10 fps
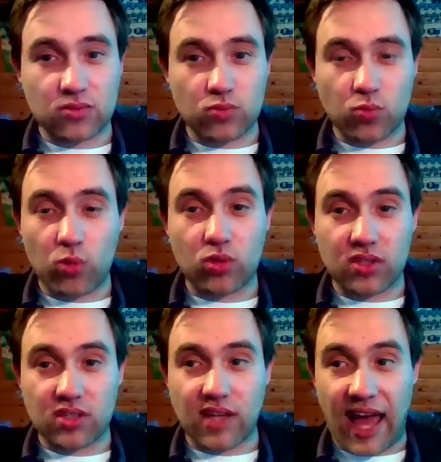won't
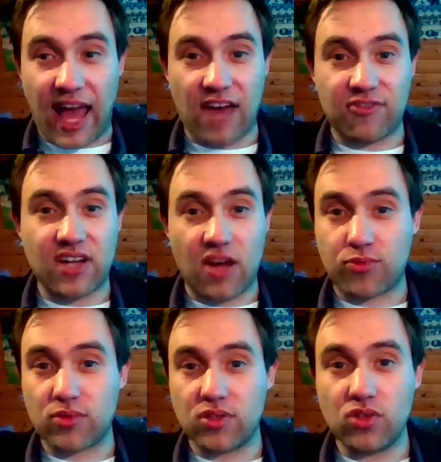have
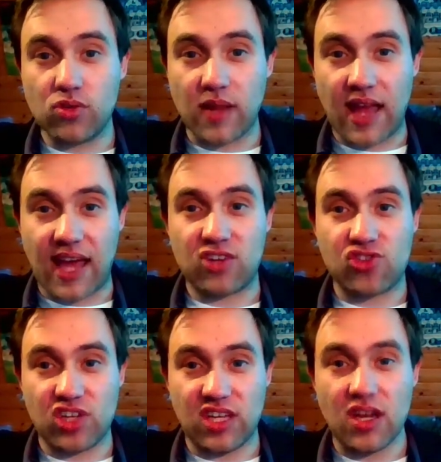enough renewable
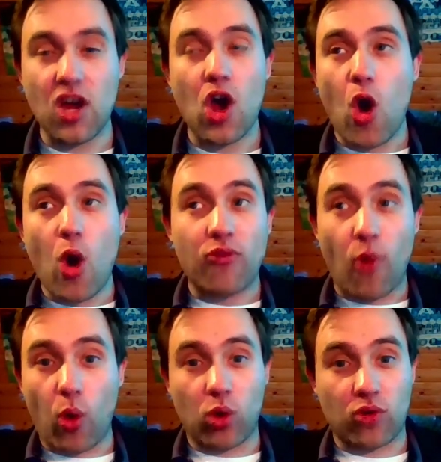energy for
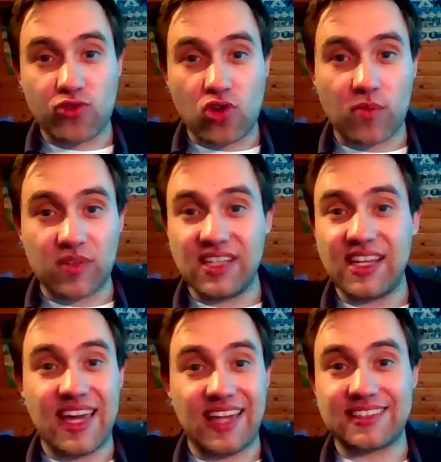all of
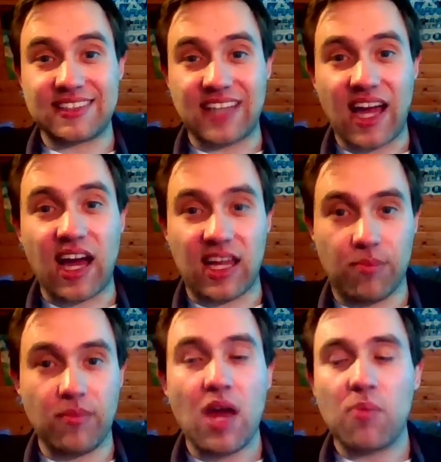Germany in
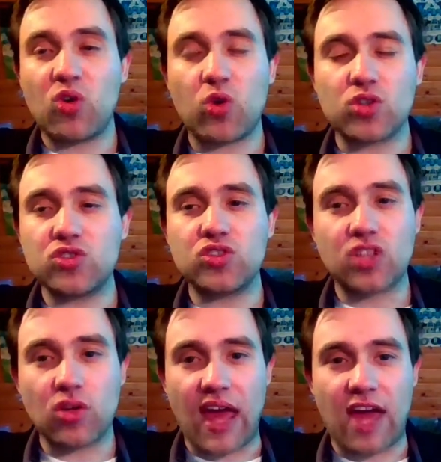time, because you
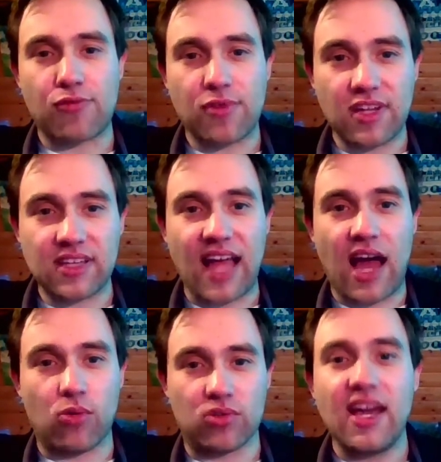slowed everything
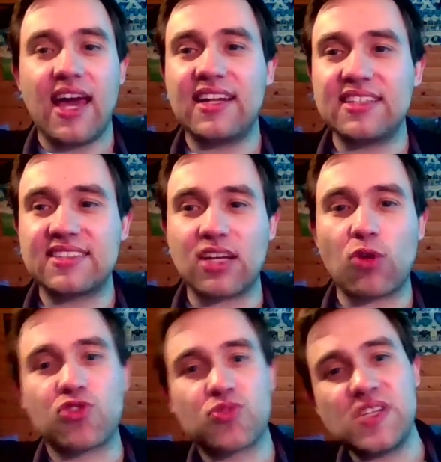down. And instead
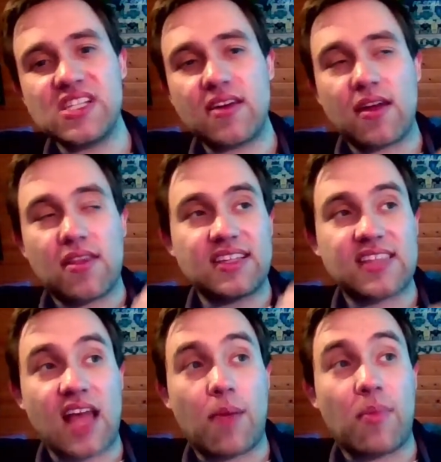of speeding
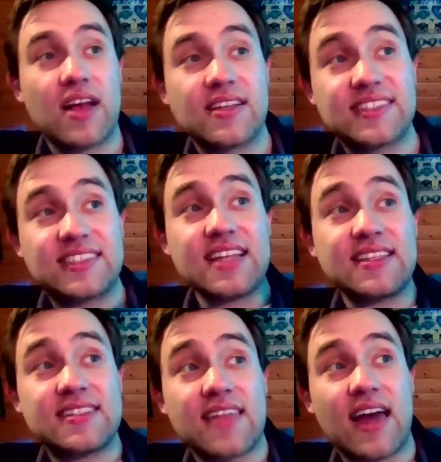things up
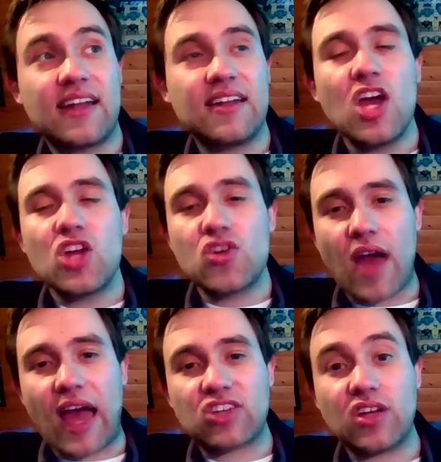since then, you
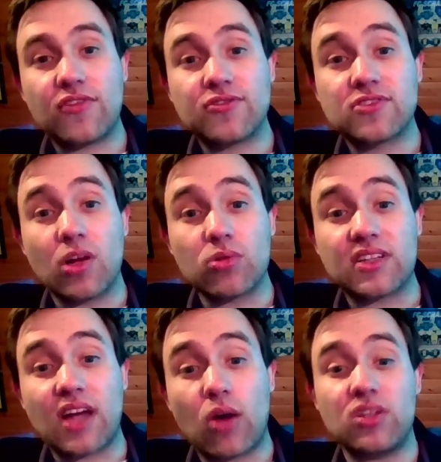actually have slowed
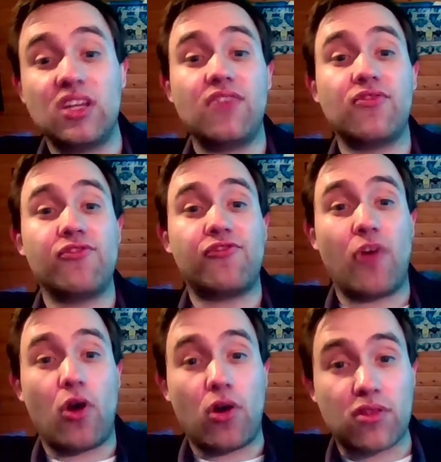it down even
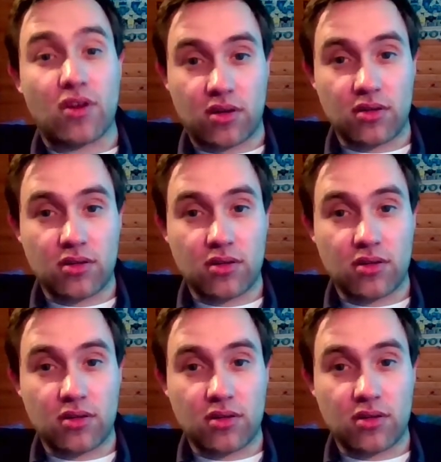further.